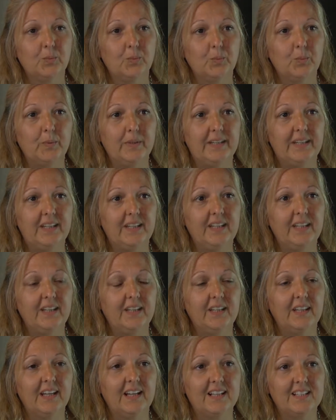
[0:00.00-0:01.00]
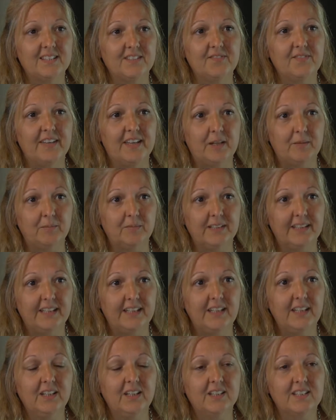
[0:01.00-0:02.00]
We, as a
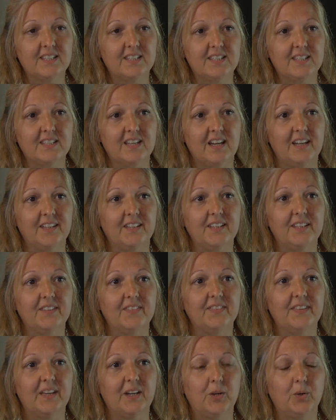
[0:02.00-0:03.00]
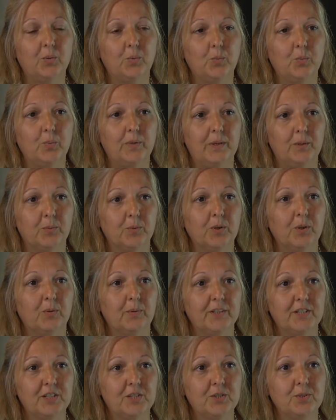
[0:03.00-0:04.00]
family, decided that we were
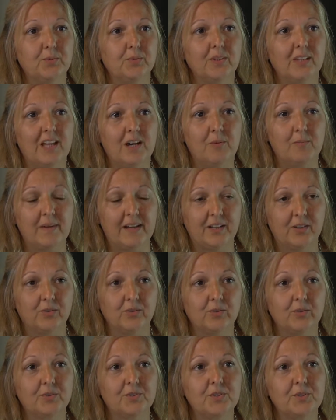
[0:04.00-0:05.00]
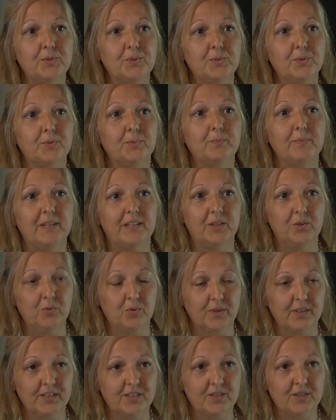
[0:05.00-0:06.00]
going to allow Michael to be an
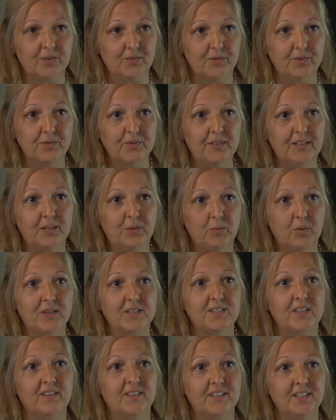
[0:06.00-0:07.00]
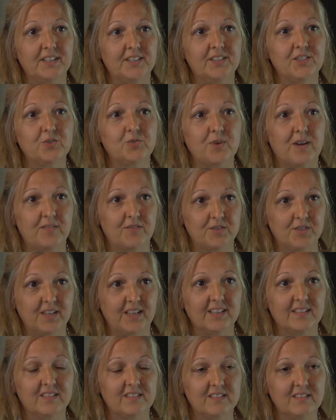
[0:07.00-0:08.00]
organ donor. He was on his driver's
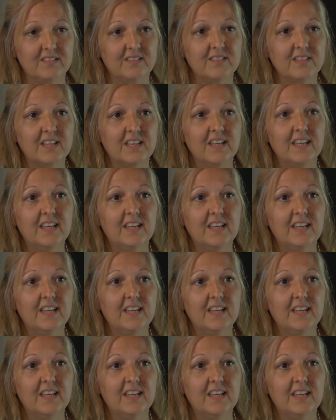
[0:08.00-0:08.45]
license.